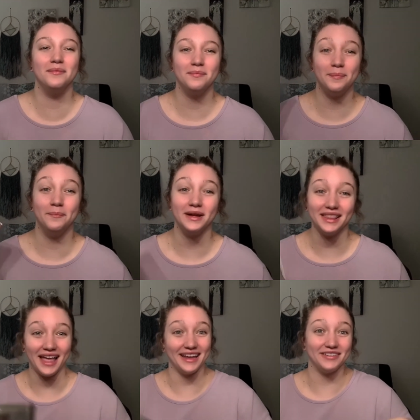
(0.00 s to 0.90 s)
but
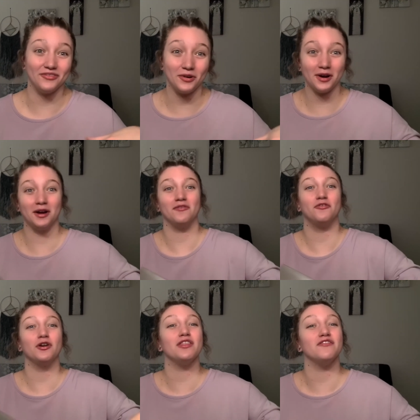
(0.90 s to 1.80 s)
like for
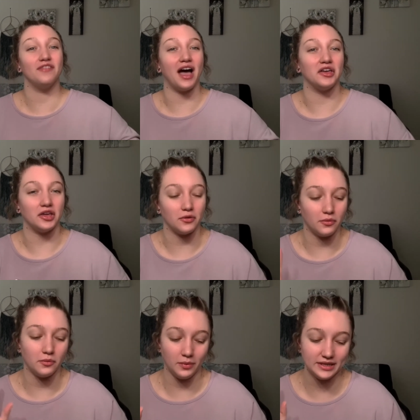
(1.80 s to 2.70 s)
the value,
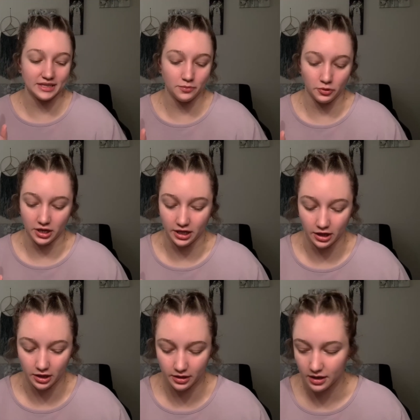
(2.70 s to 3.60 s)
we did pretty
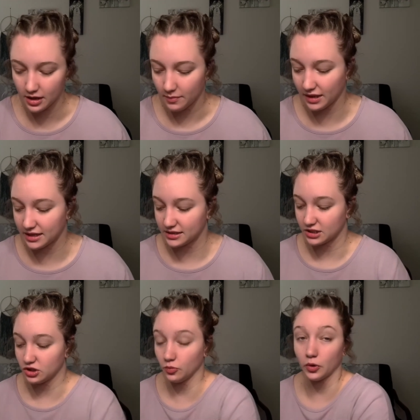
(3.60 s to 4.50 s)
good, because the
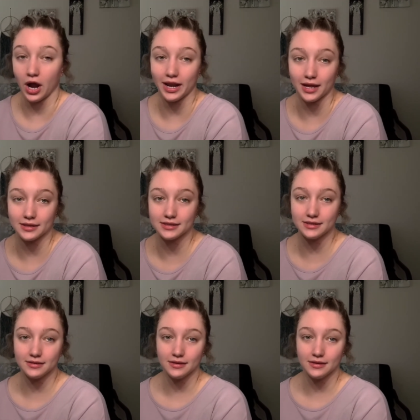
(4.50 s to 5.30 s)
two products,